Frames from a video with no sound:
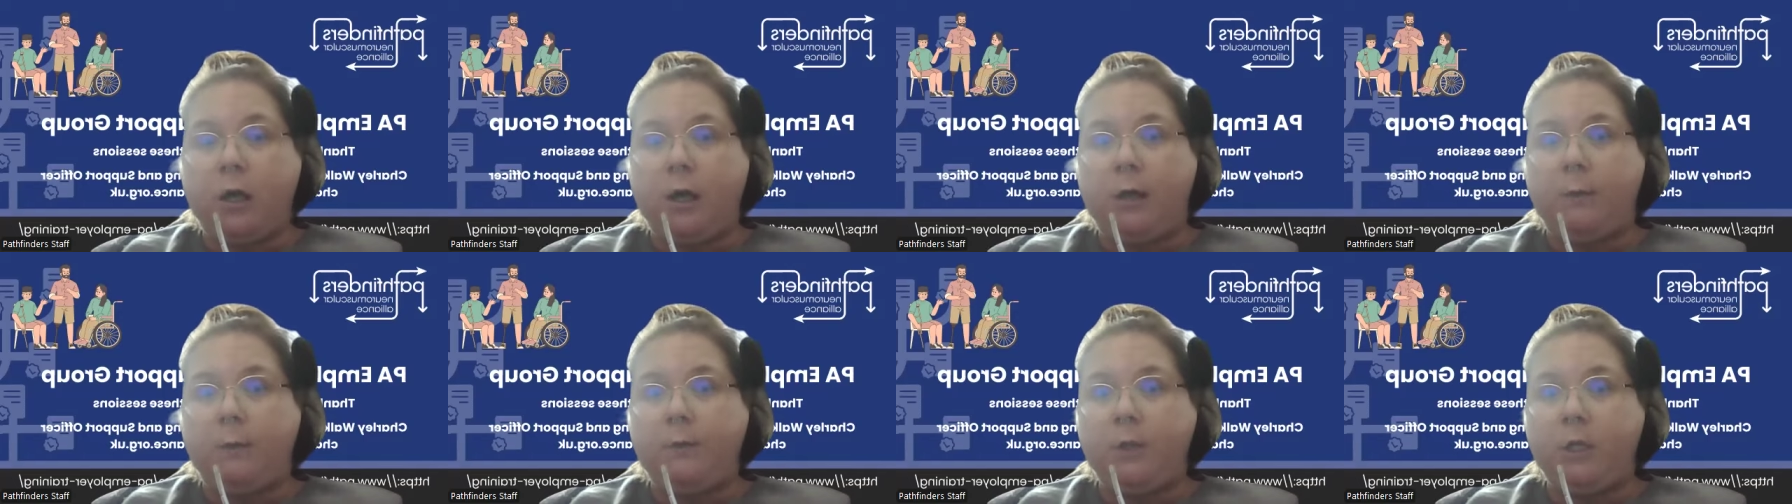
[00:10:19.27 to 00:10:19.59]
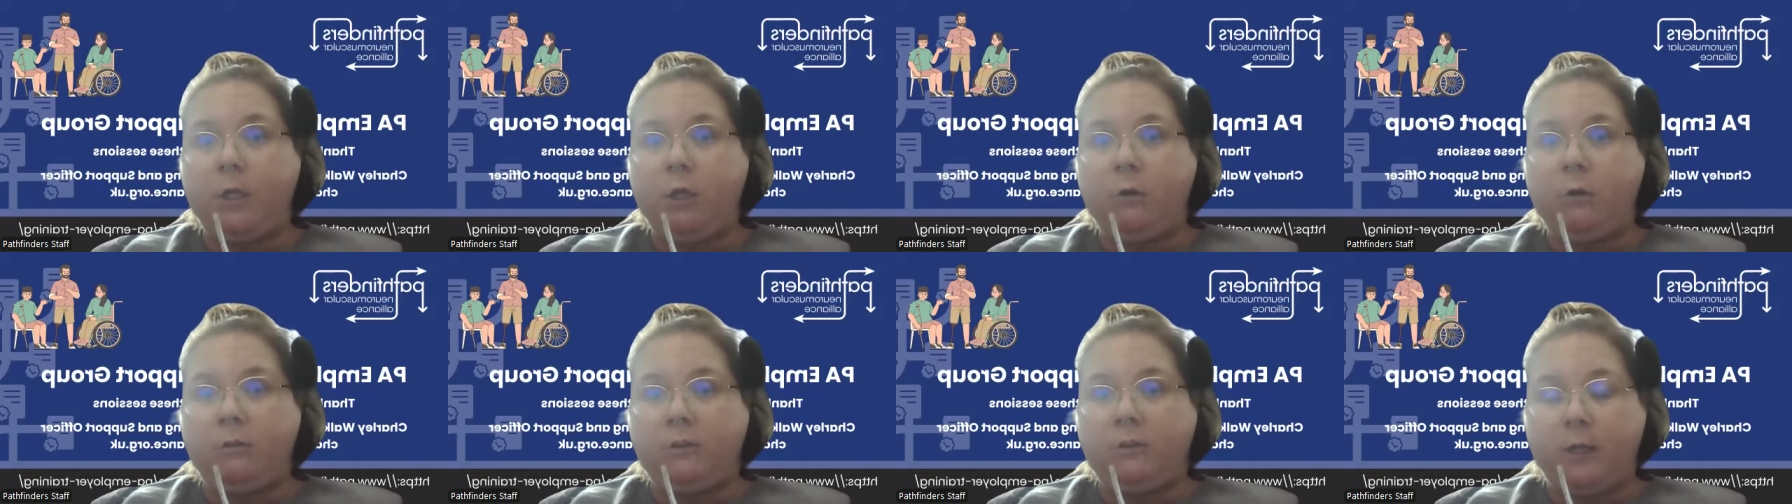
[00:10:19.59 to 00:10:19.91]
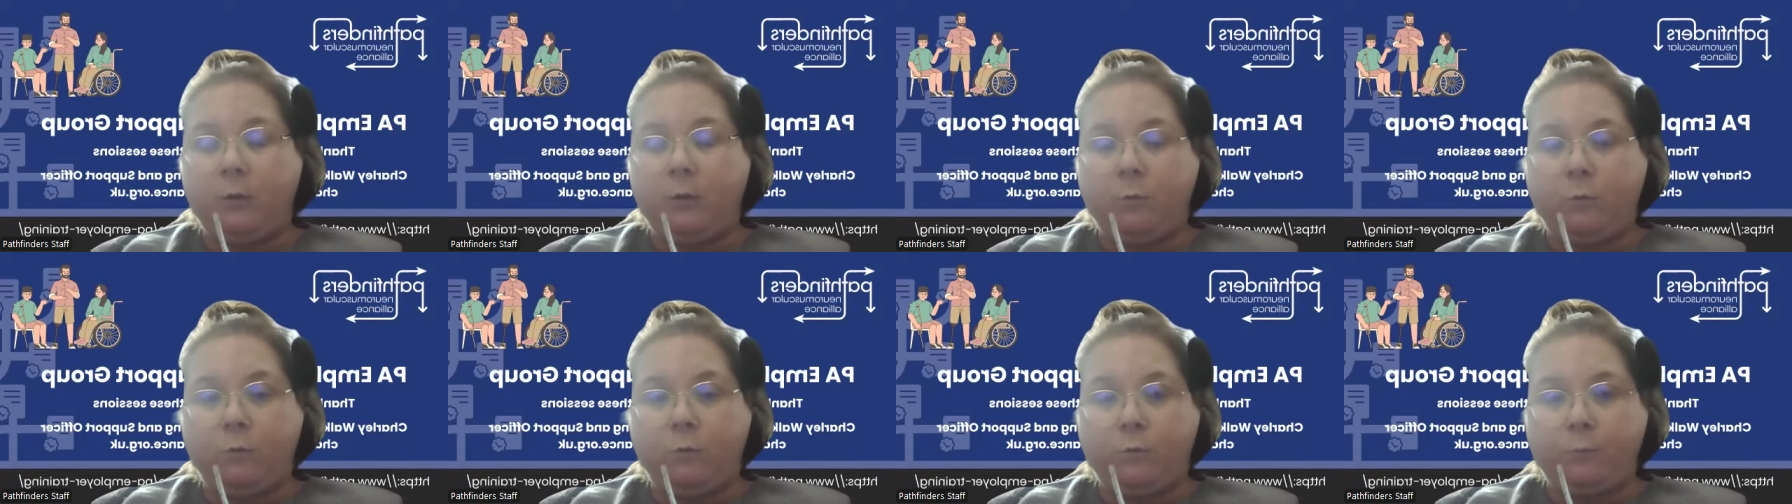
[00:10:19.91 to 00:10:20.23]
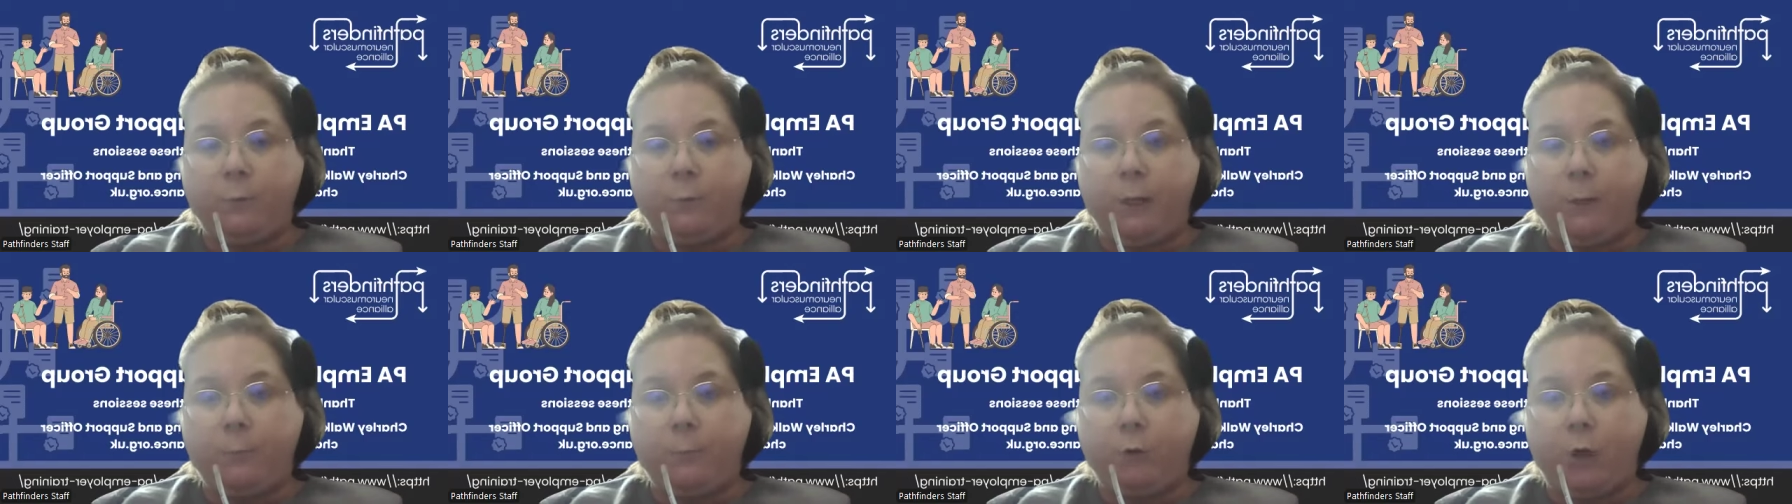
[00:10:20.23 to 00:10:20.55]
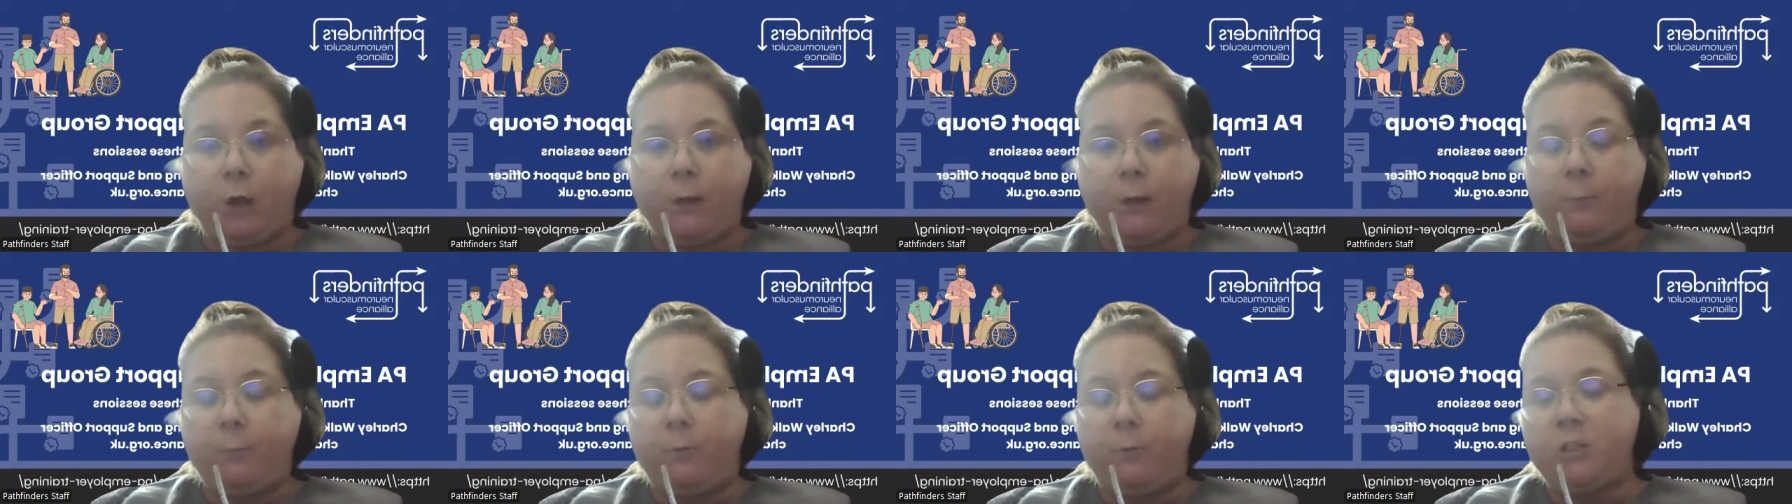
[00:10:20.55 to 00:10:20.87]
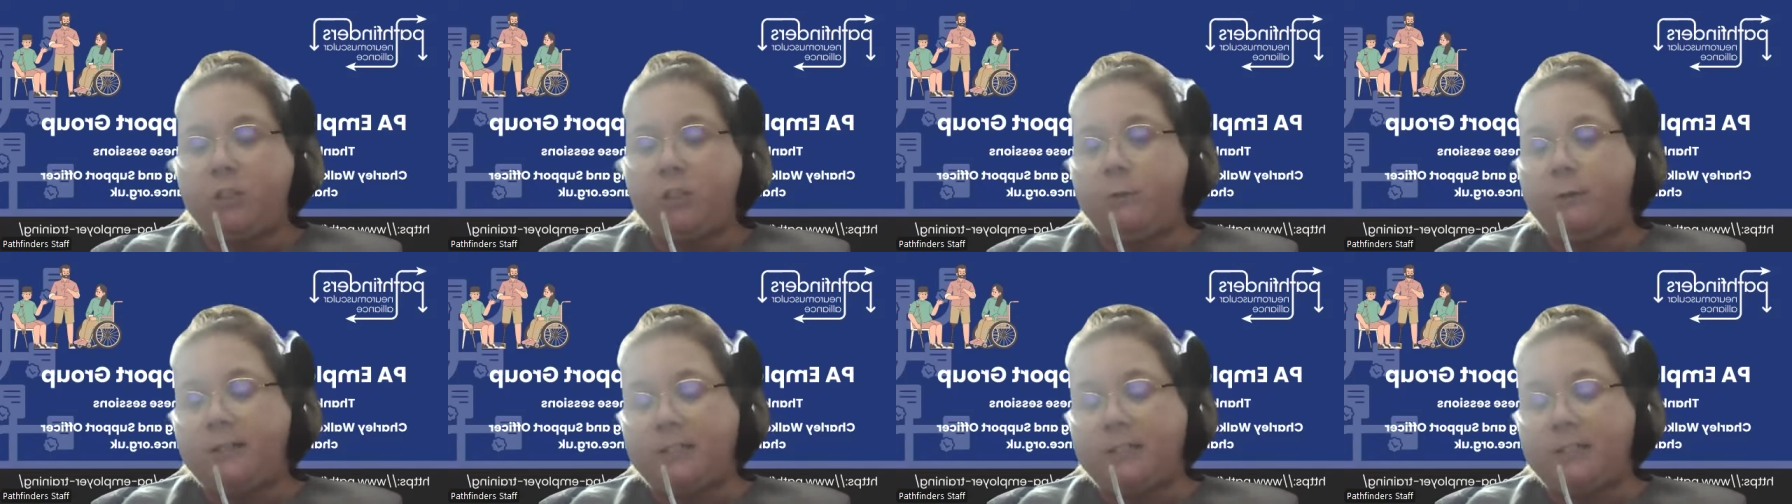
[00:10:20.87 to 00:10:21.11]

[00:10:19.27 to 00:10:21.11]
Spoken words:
that you think would be appropriate